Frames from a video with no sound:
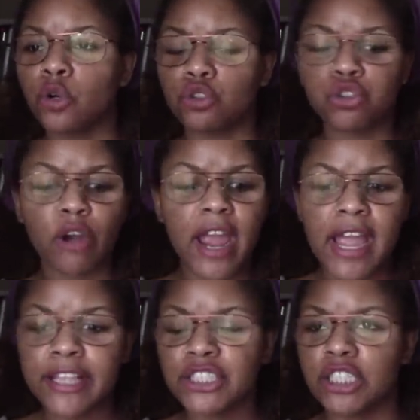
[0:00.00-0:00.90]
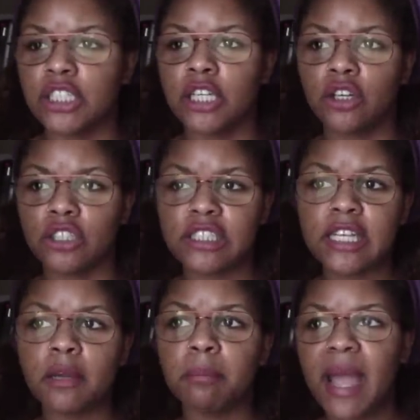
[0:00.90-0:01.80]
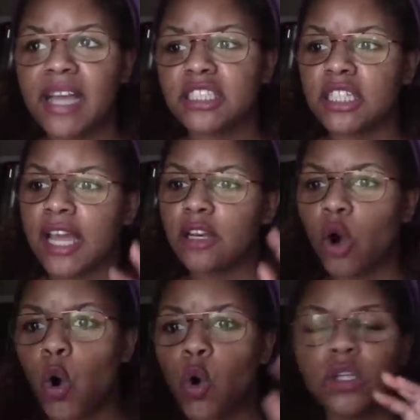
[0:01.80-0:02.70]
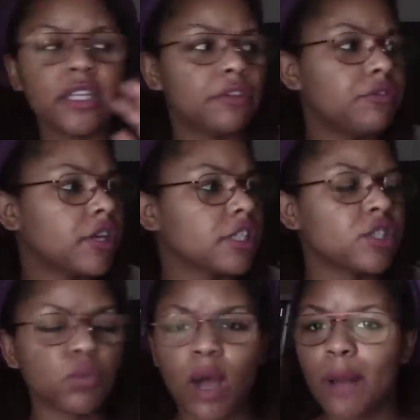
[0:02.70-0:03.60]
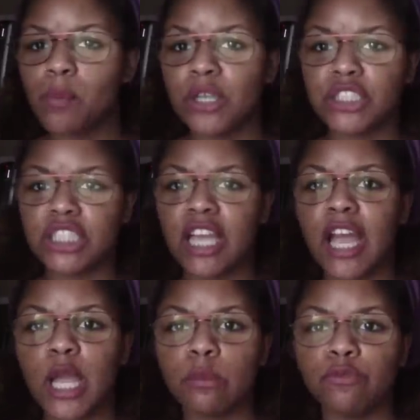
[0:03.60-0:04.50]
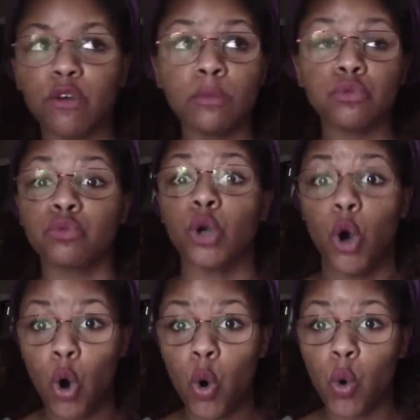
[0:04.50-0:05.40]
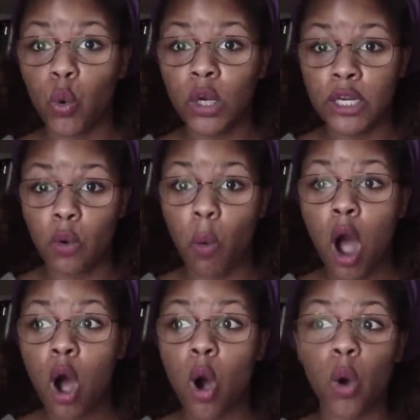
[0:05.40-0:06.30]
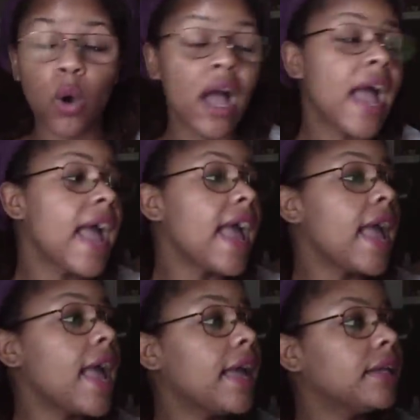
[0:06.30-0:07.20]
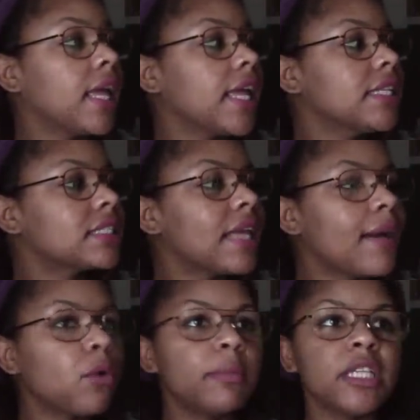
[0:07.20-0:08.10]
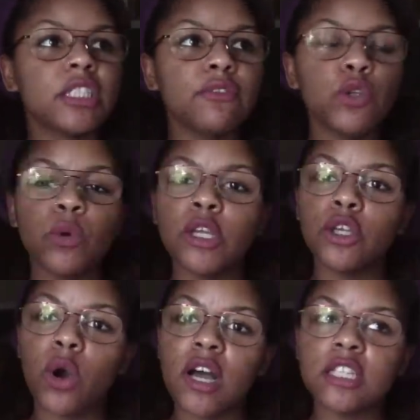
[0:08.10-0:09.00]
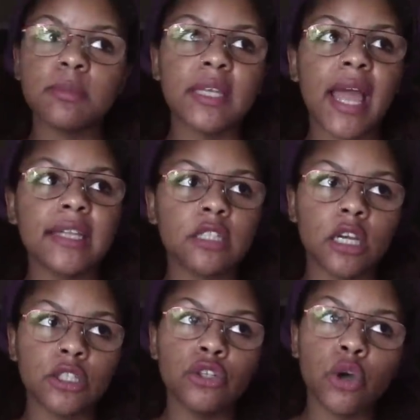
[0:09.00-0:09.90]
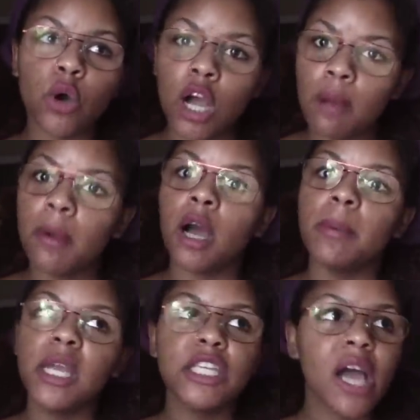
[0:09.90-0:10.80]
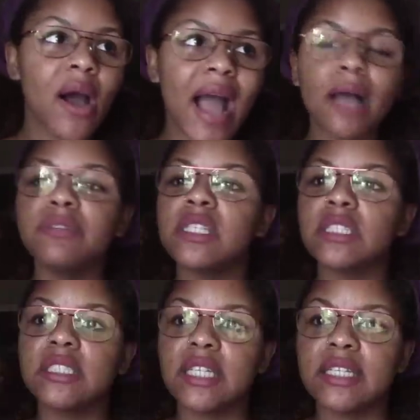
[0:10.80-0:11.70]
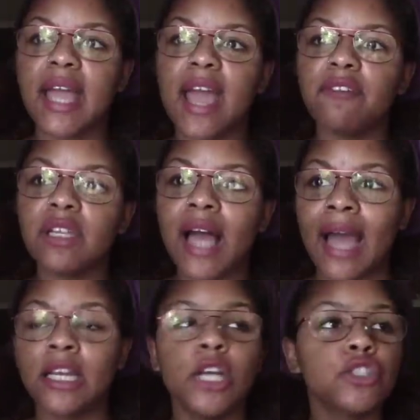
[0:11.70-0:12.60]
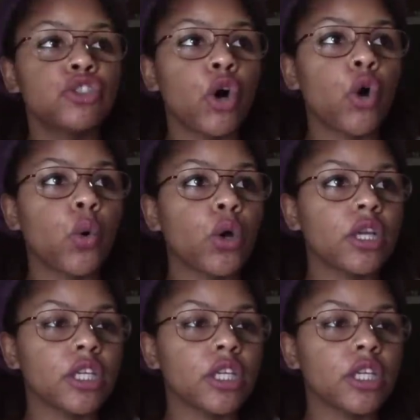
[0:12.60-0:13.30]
trash and send her back to that hole in the fucking swamp where she came from, through the hole in the wall. And it's like, well, bitch, if you and your husband had to, come up, y'all obviously didn't have a lot. So